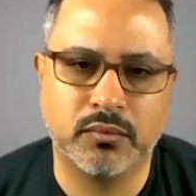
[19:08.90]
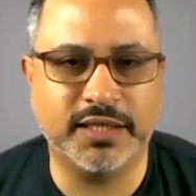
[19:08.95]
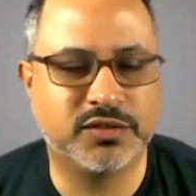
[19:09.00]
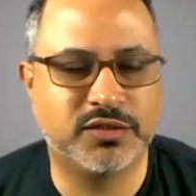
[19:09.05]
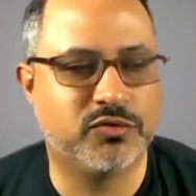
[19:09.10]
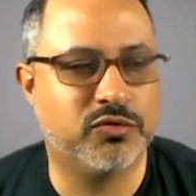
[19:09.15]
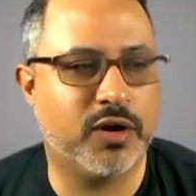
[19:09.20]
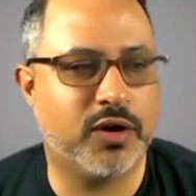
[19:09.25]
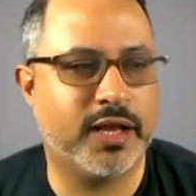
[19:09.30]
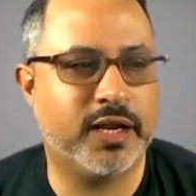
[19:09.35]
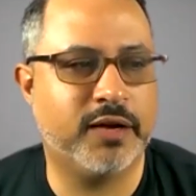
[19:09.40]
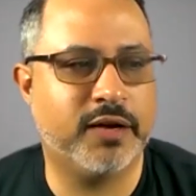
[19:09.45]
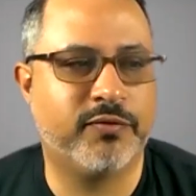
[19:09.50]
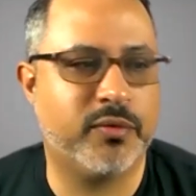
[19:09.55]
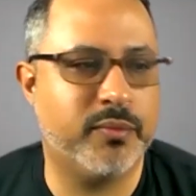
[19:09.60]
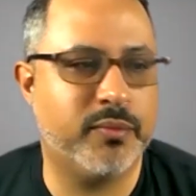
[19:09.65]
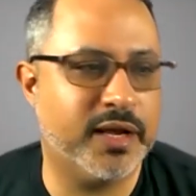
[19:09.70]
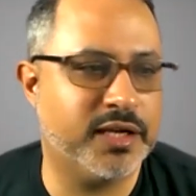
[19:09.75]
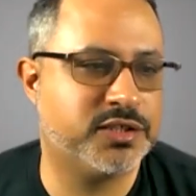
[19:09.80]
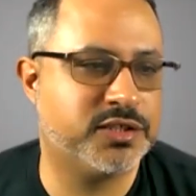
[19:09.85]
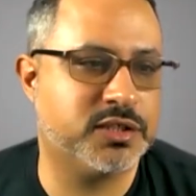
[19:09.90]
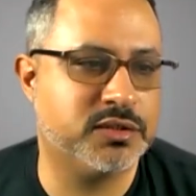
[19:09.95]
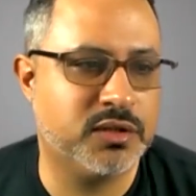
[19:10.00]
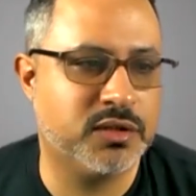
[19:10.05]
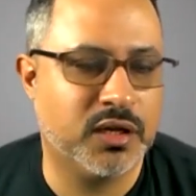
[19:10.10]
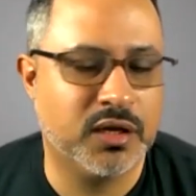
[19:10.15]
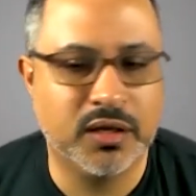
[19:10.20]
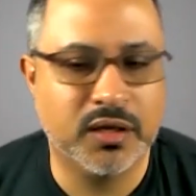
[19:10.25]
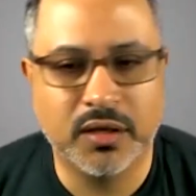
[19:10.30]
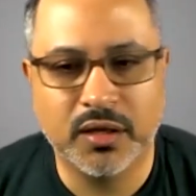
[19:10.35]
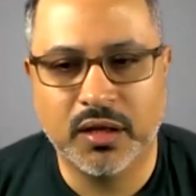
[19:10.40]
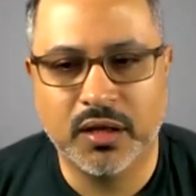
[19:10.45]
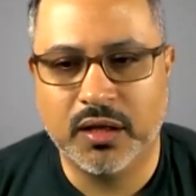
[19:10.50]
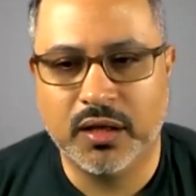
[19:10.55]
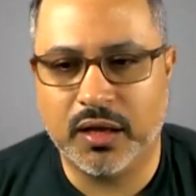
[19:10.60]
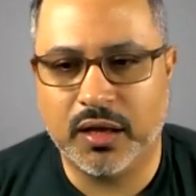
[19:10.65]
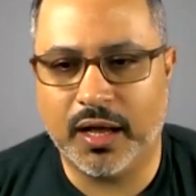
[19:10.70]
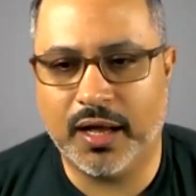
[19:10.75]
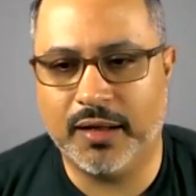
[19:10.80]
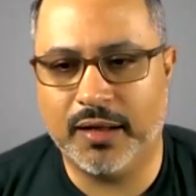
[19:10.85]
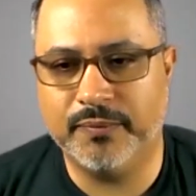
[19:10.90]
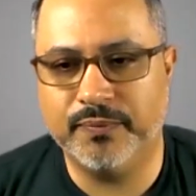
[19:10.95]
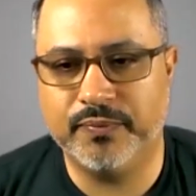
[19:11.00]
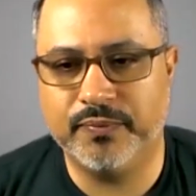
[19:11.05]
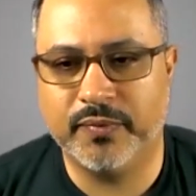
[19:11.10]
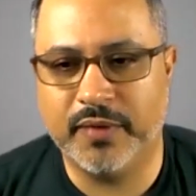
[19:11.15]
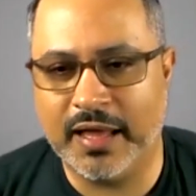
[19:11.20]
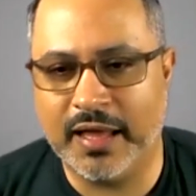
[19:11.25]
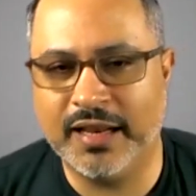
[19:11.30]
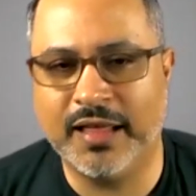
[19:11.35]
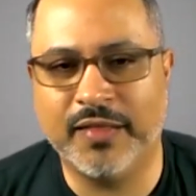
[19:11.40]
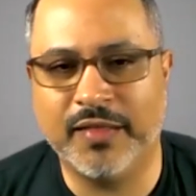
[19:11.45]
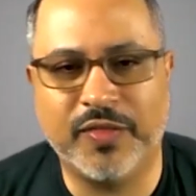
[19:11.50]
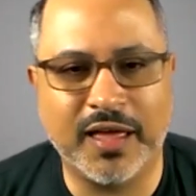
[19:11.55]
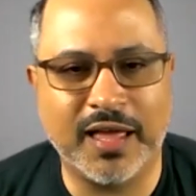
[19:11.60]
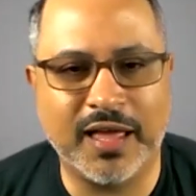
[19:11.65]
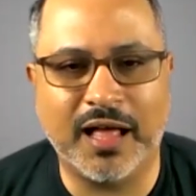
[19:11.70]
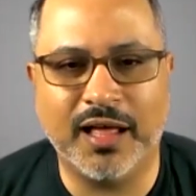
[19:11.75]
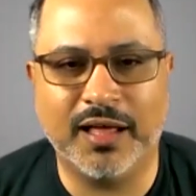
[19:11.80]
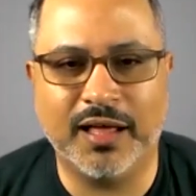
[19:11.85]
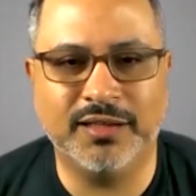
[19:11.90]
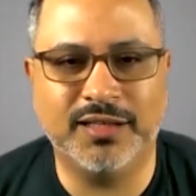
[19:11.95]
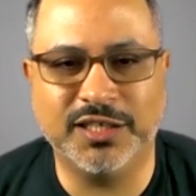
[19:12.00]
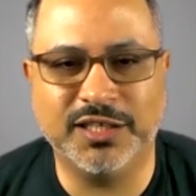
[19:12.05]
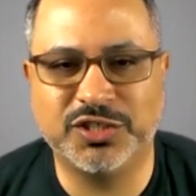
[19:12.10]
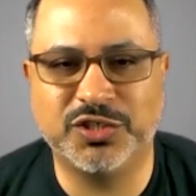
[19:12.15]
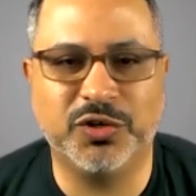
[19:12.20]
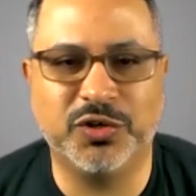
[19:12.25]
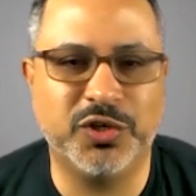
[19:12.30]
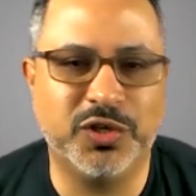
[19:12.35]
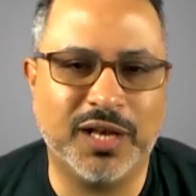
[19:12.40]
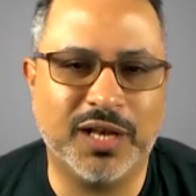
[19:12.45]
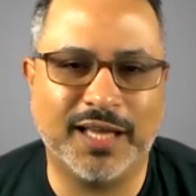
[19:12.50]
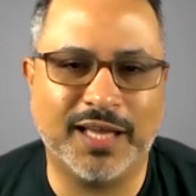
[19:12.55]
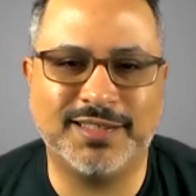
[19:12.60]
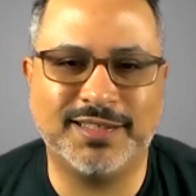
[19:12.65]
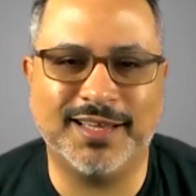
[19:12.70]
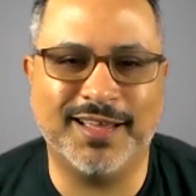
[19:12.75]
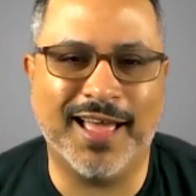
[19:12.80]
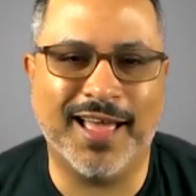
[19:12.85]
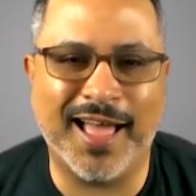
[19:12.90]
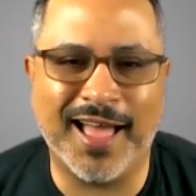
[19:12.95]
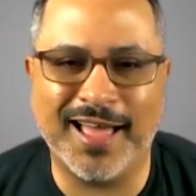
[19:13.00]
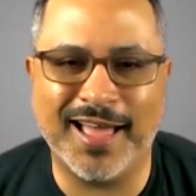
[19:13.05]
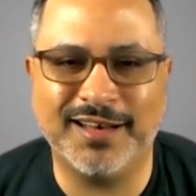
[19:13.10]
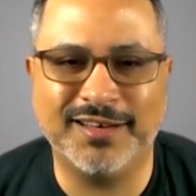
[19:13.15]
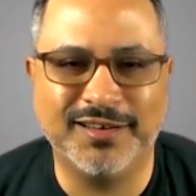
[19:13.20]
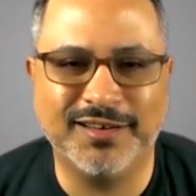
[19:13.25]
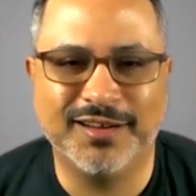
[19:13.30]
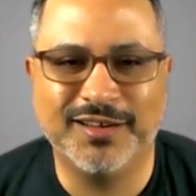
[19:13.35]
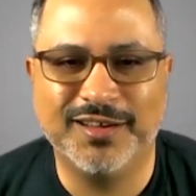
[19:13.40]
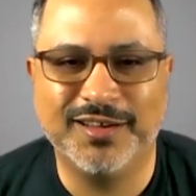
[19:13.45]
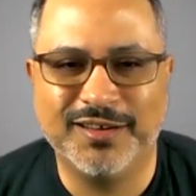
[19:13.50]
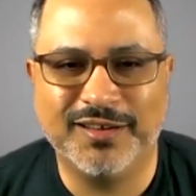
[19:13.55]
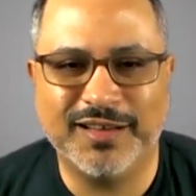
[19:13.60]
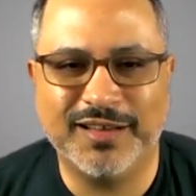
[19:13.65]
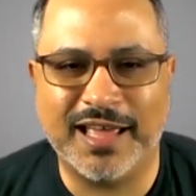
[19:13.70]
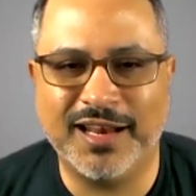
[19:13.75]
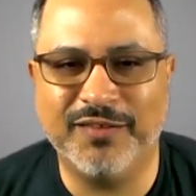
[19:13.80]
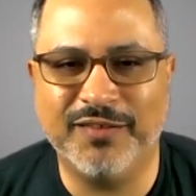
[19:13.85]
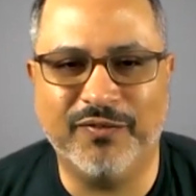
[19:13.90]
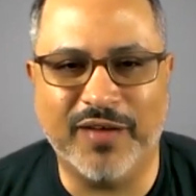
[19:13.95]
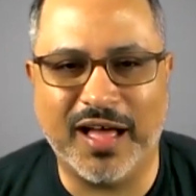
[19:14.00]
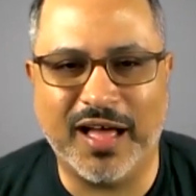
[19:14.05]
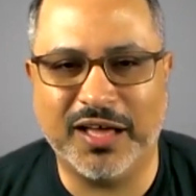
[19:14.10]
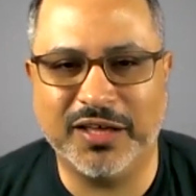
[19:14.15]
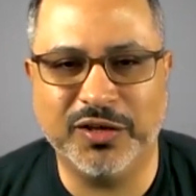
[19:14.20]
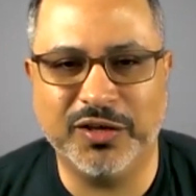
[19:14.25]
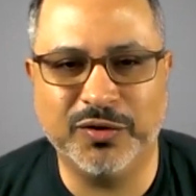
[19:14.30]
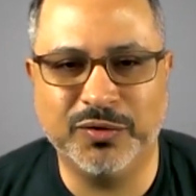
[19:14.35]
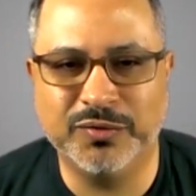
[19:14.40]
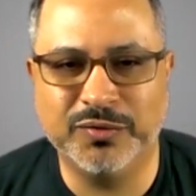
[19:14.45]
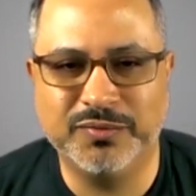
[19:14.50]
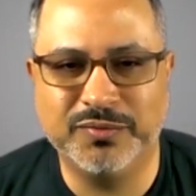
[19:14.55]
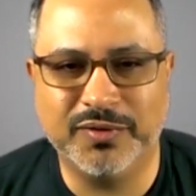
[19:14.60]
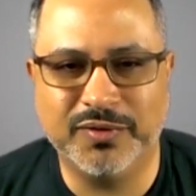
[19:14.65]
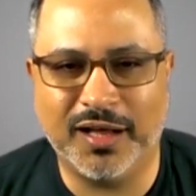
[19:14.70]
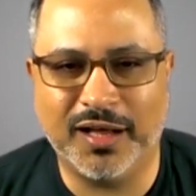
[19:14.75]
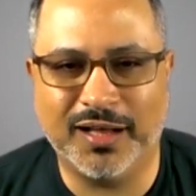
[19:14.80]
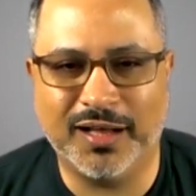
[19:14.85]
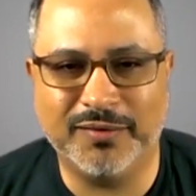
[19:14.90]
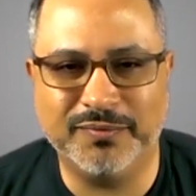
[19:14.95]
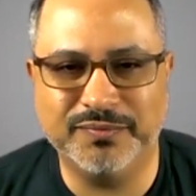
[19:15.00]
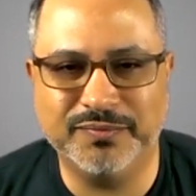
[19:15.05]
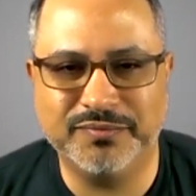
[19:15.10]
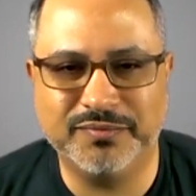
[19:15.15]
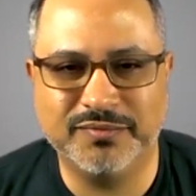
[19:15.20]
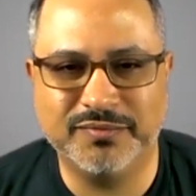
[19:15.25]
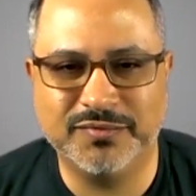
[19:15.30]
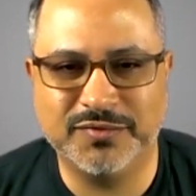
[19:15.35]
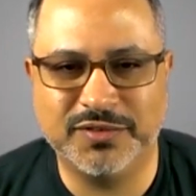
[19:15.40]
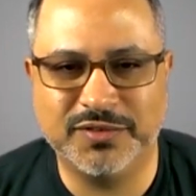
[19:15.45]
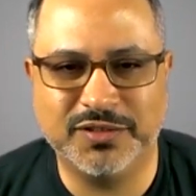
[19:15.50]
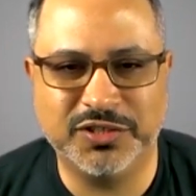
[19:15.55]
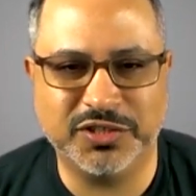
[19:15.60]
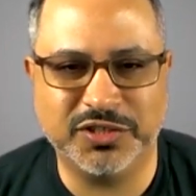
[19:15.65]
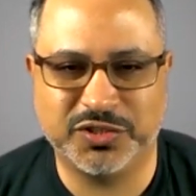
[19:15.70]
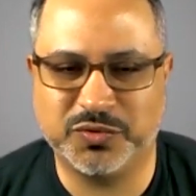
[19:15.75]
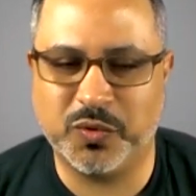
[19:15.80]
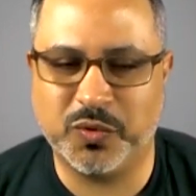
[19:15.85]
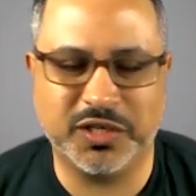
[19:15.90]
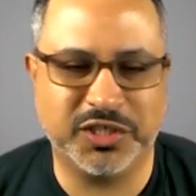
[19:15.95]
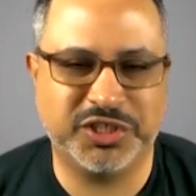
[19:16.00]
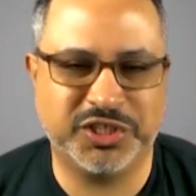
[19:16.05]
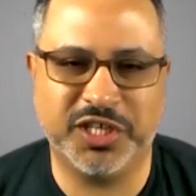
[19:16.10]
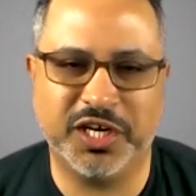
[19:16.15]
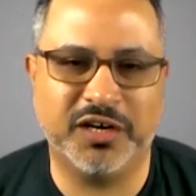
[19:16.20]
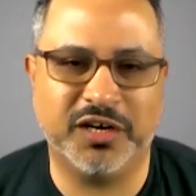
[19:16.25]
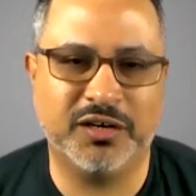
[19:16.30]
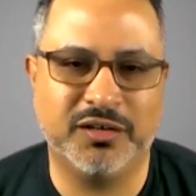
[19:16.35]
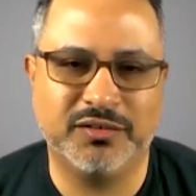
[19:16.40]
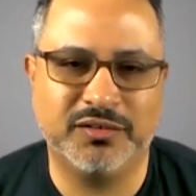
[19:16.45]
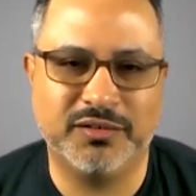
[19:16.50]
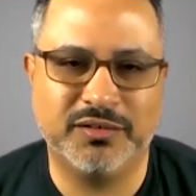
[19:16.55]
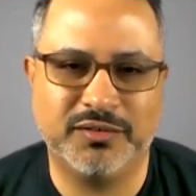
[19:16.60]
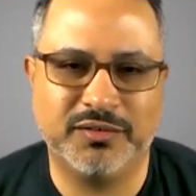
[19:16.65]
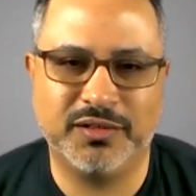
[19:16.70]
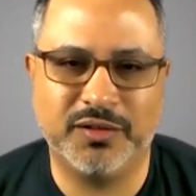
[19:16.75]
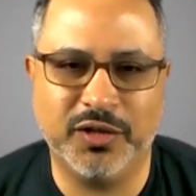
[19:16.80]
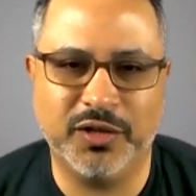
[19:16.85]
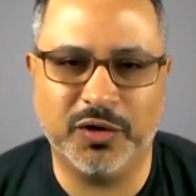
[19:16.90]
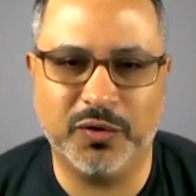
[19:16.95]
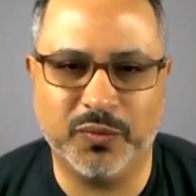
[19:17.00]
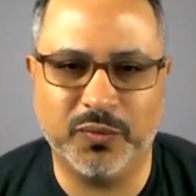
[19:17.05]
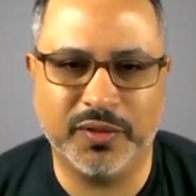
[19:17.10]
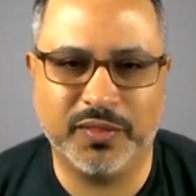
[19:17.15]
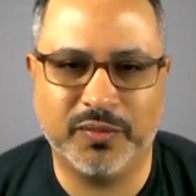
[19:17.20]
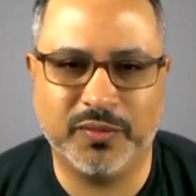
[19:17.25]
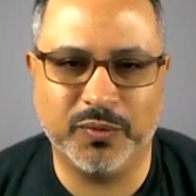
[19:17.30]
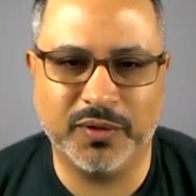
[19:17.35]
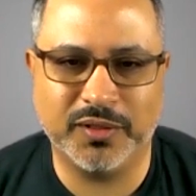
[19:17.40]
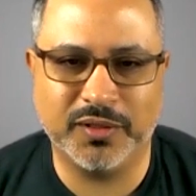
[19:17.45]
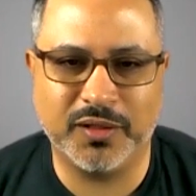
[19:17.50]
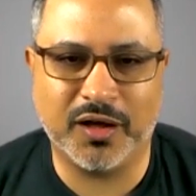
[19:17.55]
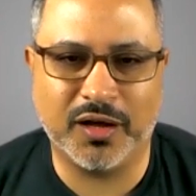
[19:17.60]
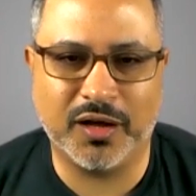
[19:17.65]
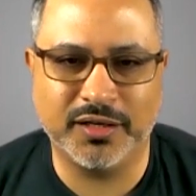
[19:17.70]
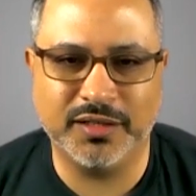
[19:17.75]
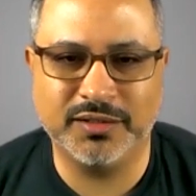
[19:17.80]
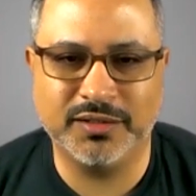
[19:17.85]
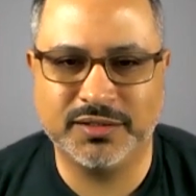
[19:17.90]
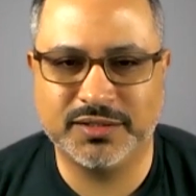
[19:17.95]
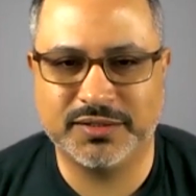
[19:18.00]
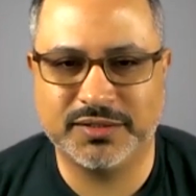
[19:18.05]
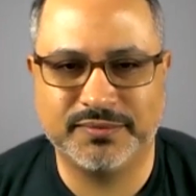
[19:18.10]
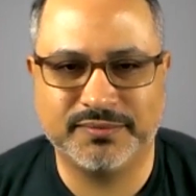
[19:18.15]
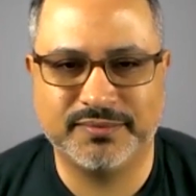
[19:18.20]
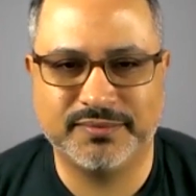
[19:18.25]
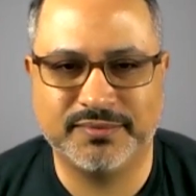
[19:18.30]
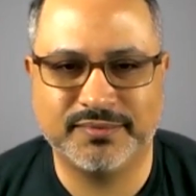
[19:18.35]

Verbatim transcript: That's great information. Anything additional you'd like to add? Any value you just want to share, you know, with the audience?